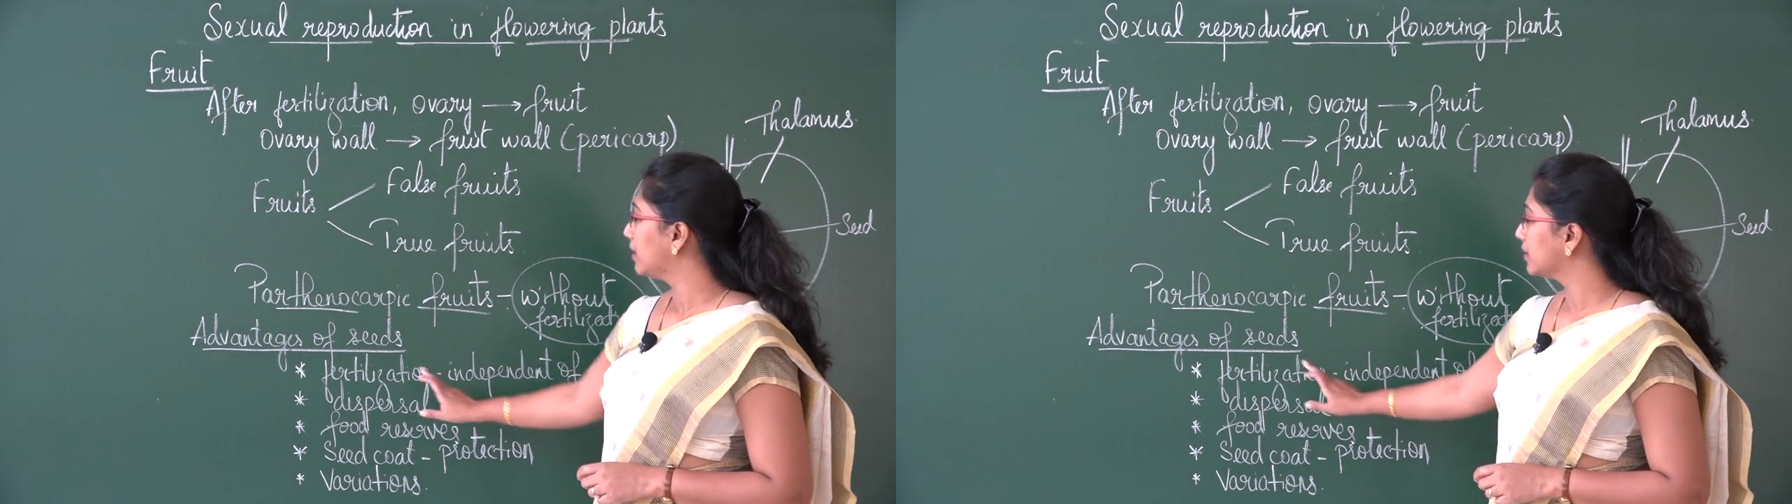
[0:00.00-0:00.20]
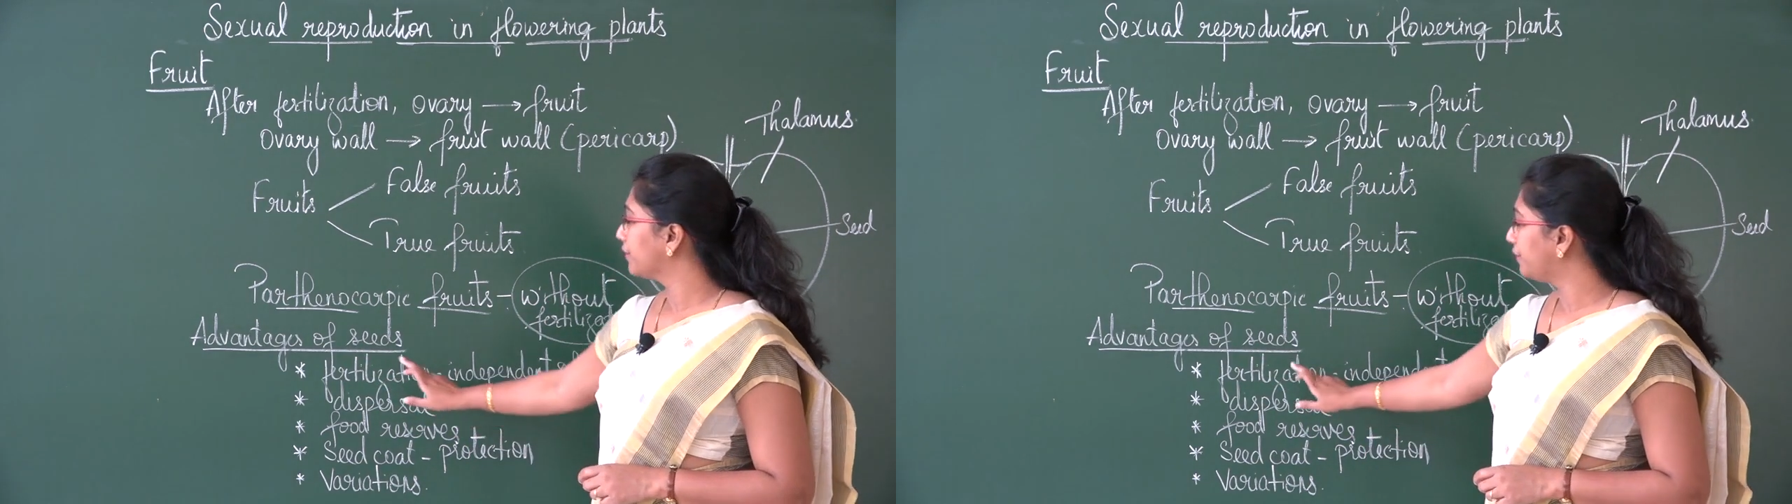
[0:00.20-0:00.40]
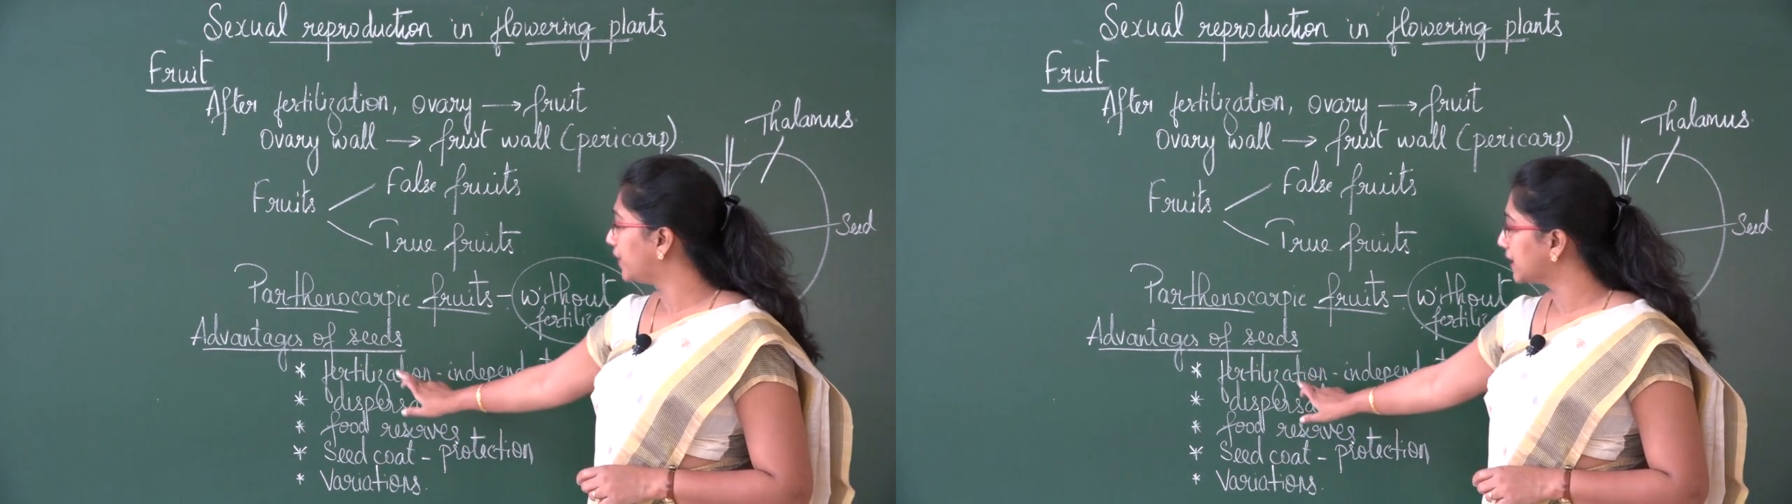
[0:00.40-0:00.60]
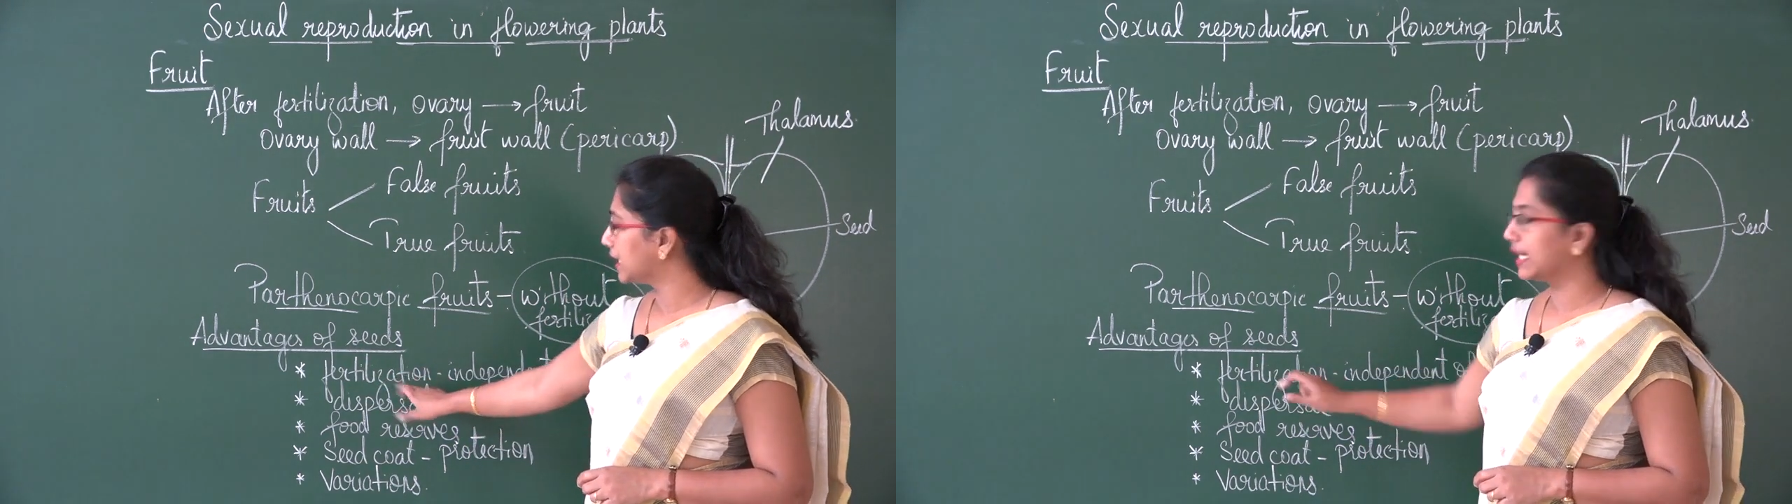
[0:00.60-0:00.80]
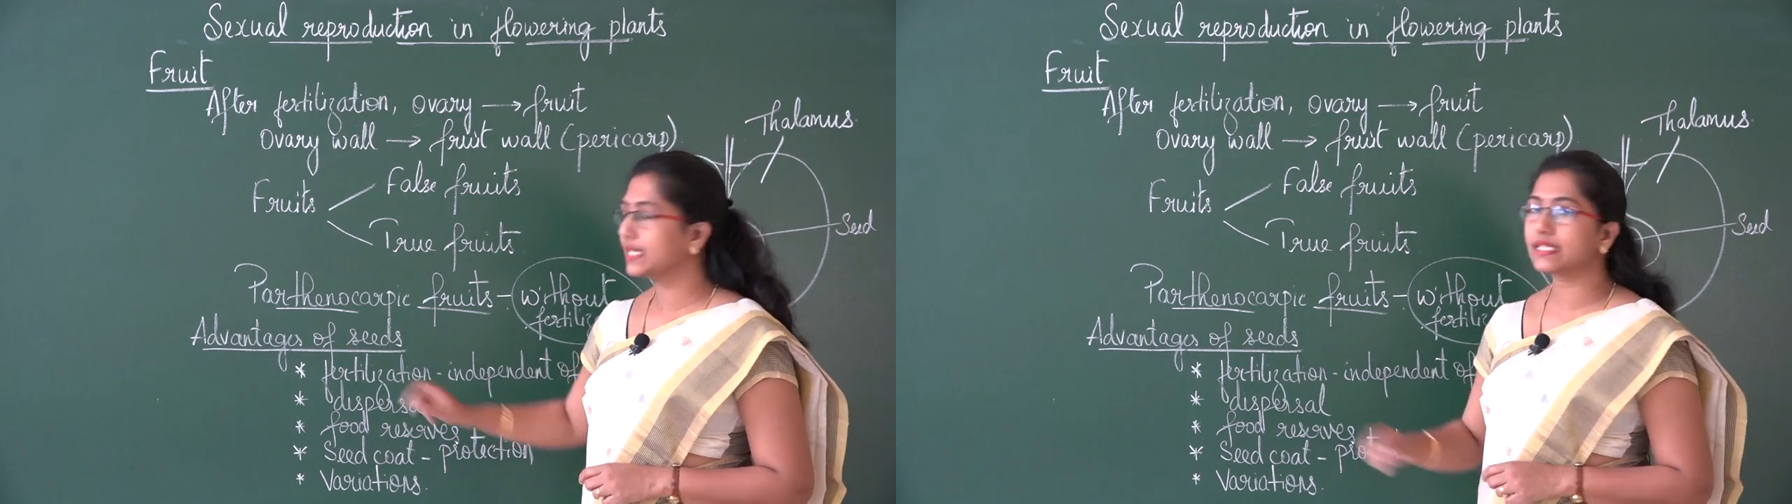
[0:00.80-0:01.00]
the
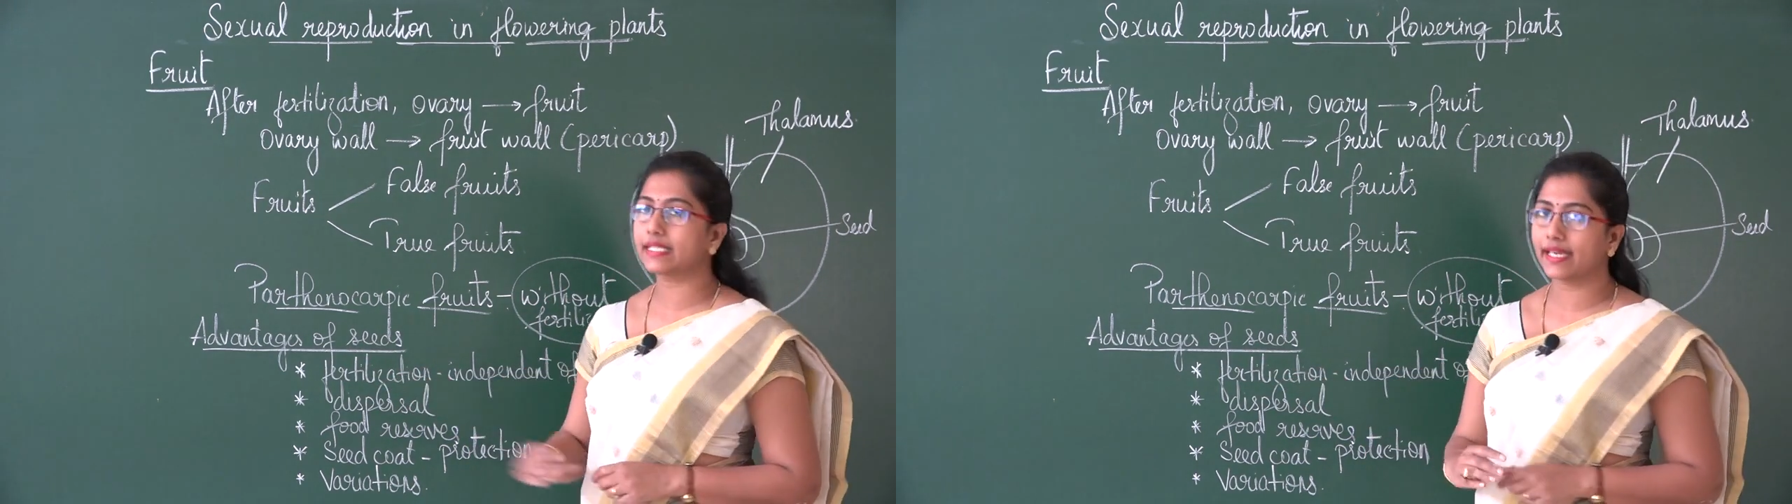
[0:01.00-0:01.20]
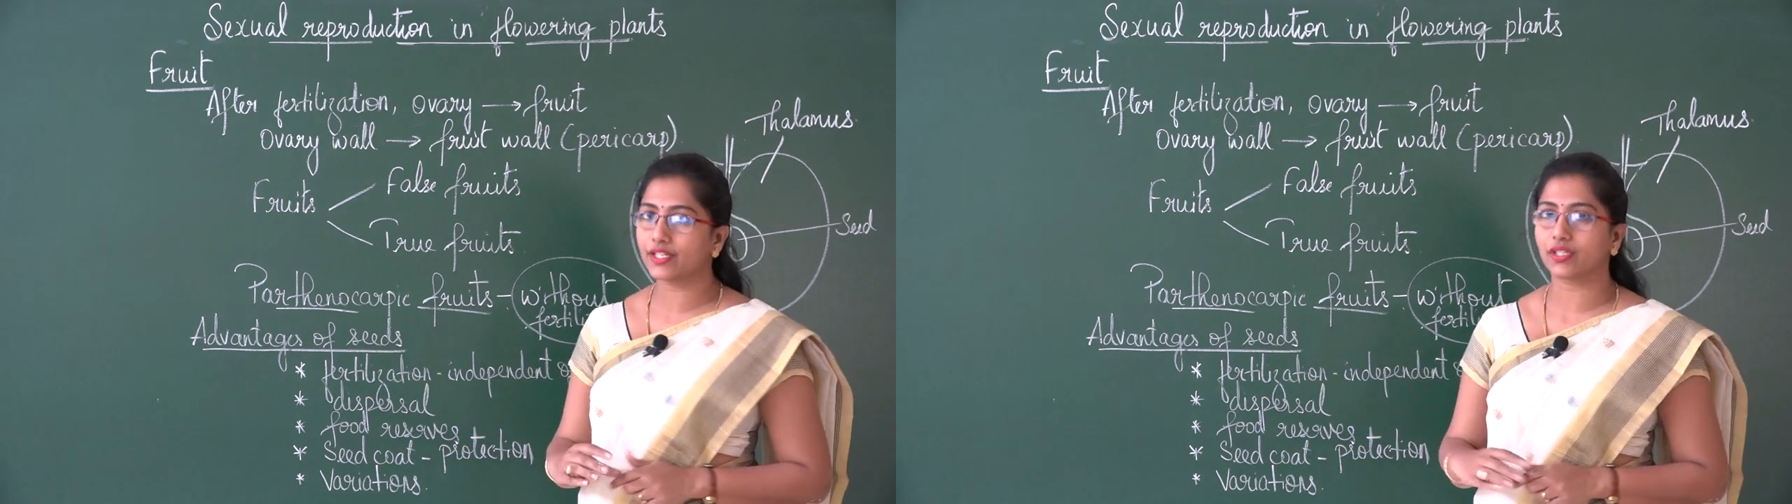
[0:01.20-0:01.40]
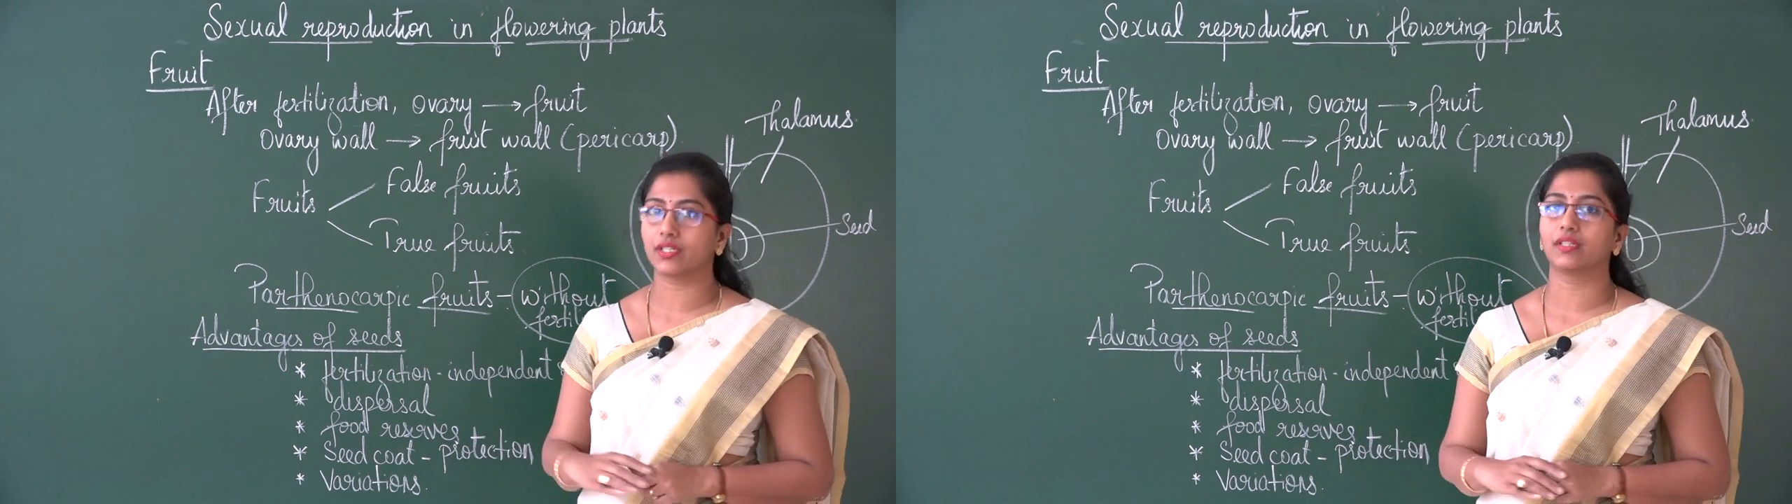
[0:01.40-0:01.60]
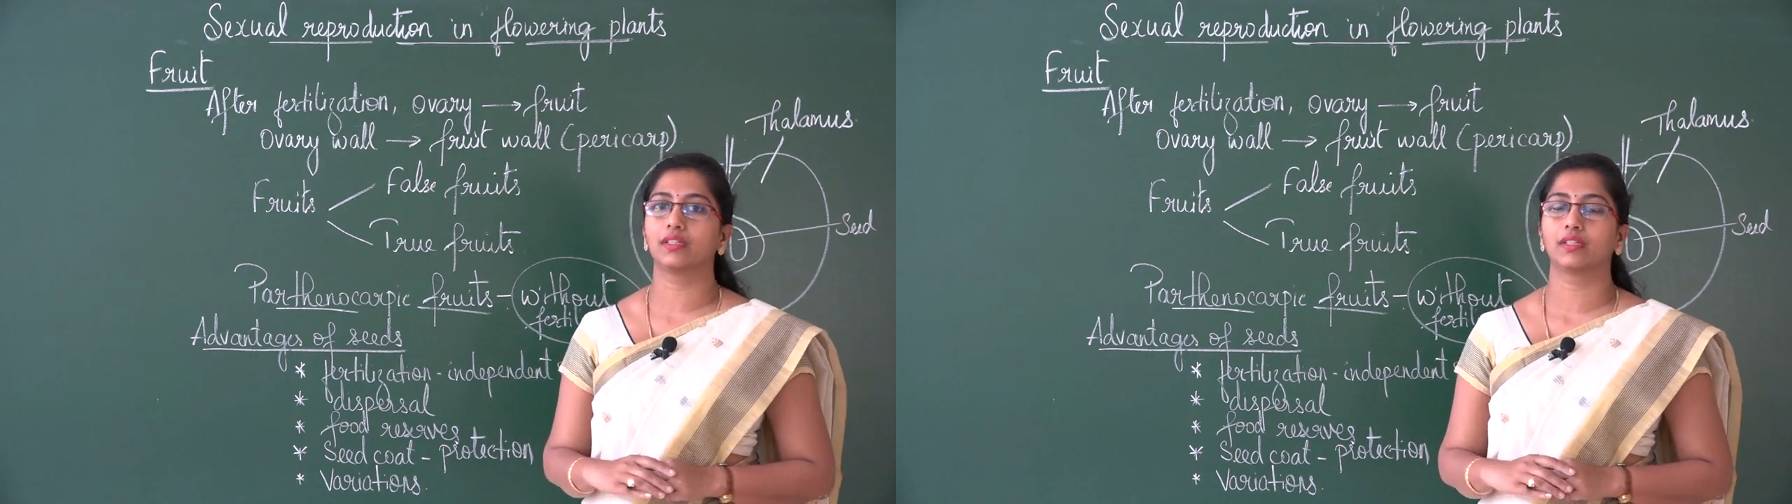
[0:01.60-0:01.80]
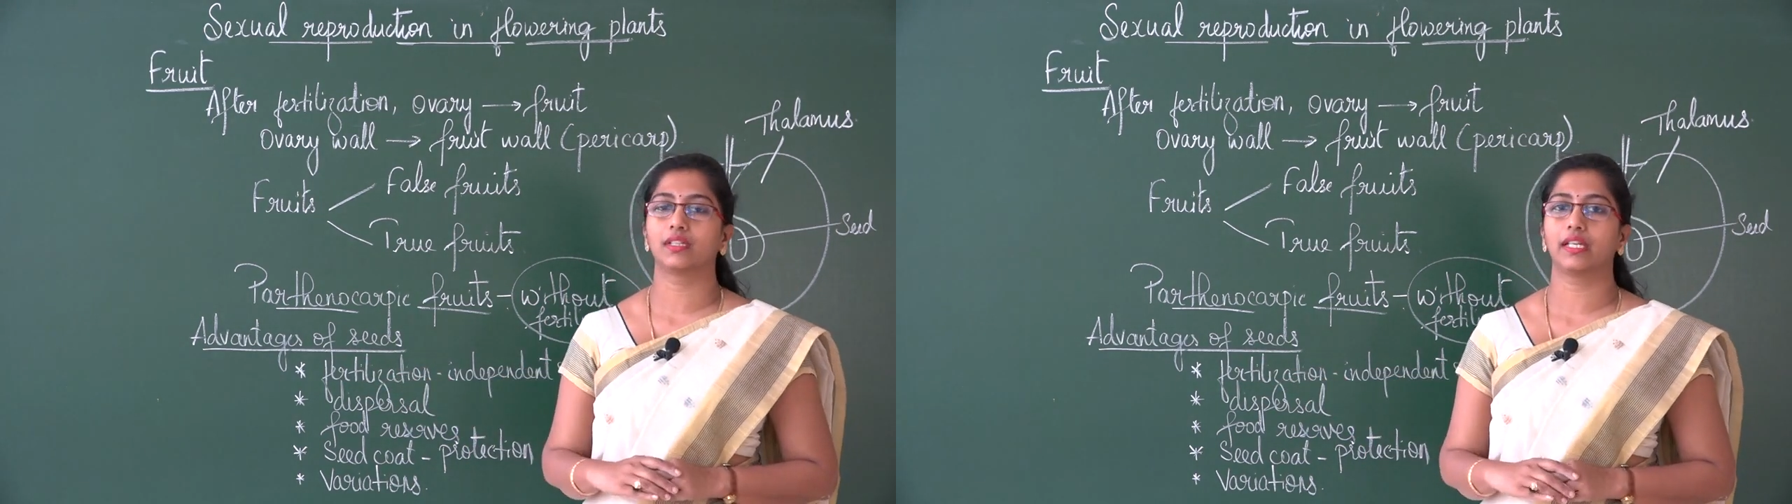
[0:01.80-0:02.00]
fertilization